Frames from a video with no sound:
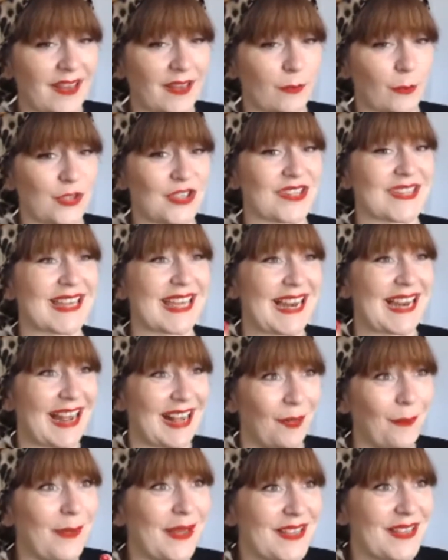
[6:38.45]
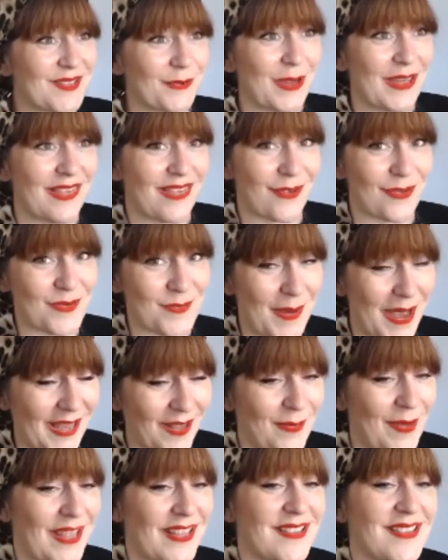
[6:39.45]
which is going to help us with those back
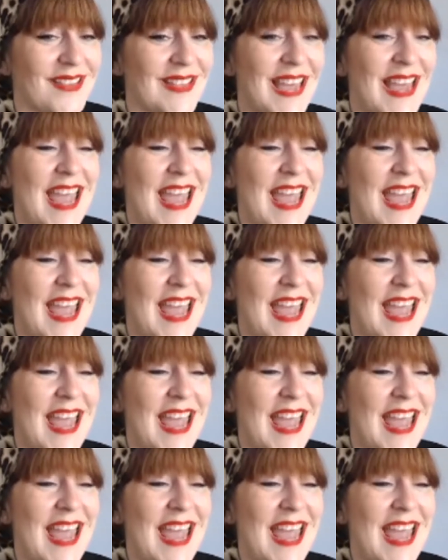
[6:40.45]
bends,